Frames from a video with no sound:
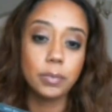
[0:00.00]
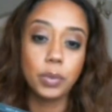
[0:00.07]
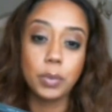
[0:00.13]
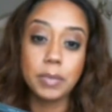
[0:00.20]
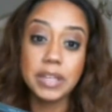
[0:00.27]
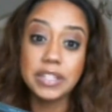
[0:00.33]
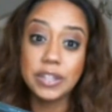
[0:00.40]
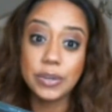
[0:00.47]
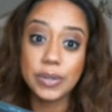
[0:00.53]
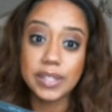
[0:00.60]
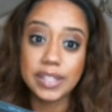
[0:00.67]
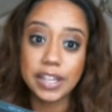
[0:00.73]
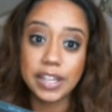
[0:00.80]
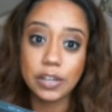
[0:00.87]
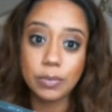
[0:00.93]
promiscuous
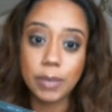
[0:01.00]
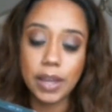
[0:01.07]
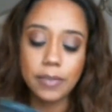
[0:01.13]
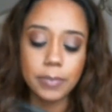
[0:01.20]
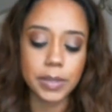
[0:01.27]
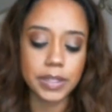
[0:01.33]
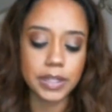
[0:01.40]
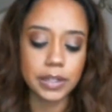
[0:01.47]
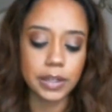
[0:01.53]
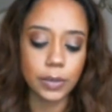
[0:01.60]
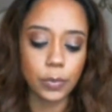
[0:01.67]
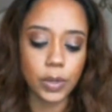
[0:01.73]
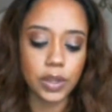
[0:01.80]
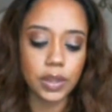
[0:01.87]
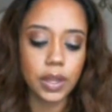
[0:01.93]
that you may have been dealing
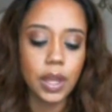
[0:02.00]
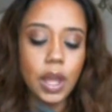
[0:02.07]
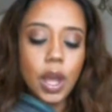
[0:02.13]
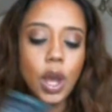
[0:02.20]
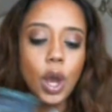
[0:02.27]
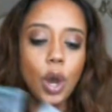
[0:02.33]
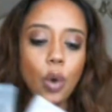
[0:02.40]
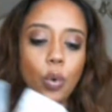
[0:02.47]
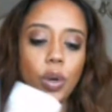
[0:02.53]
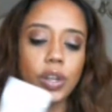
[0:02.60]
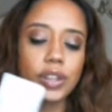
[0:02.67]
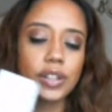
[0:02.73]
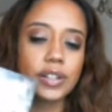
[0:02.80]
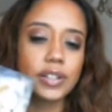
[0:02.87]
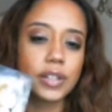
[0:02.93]
with, where
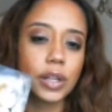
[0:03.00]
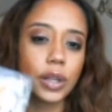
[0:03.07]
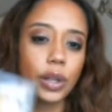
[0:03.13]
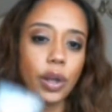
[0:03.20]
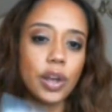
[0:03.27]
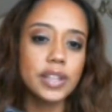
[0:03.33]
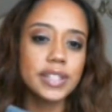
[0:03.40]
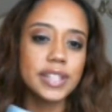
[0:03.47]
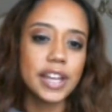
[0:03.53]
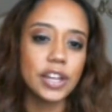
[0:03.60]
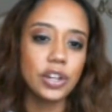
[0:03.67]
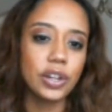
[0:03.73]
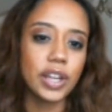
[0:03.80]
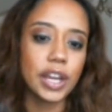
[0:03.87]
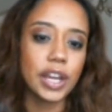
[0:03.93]
there's a loss that
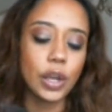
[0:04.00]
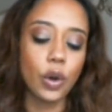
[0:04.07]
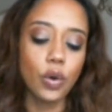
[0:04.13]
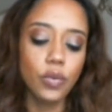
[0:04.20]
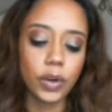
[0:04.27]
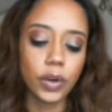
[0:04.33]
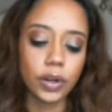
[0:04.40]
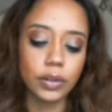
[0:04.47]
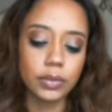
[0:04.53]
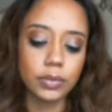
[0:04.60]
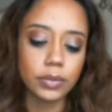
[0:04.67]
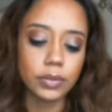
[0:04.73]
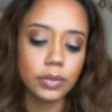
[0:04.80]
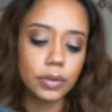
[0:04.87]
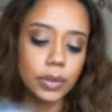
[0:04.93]
you're getting over,
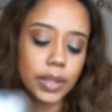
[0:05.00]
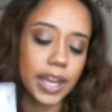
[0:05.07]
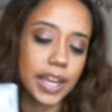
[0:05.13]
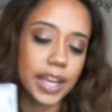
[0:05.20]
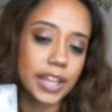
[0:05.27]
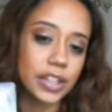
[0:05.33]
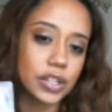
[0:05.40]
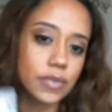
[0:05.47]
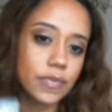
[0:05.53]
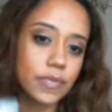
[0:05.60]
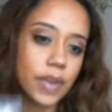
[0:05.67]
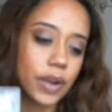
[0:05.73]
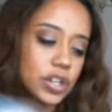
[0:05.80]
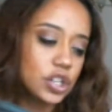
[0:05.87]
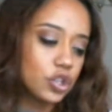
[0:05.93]
okay? And there's a
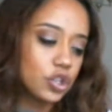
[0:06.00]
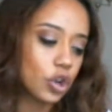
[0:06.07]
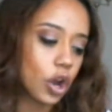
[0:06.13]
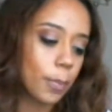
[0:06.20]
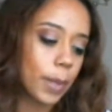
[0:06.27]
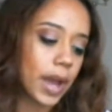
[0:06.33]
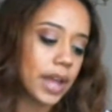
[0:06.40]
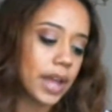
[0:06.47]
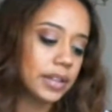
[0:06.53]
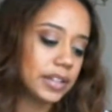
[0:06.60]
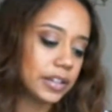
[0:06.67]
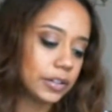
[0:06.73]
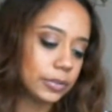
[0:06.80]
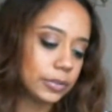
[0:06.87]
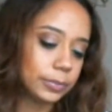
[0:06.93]
very strong bond
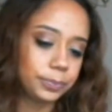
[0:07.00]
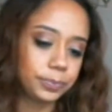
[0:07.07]
here.